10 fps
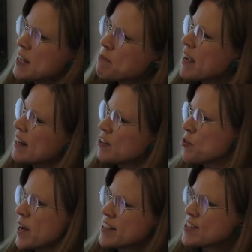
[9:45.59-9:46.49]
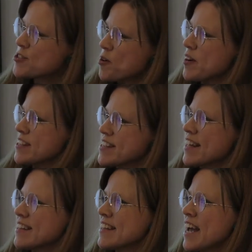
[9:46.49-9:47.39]
email address or is
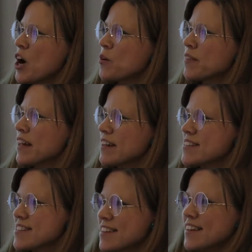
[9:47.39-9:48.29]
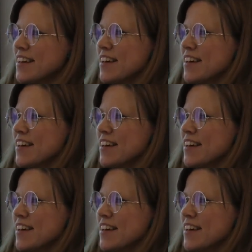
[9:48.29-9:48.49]
sending out that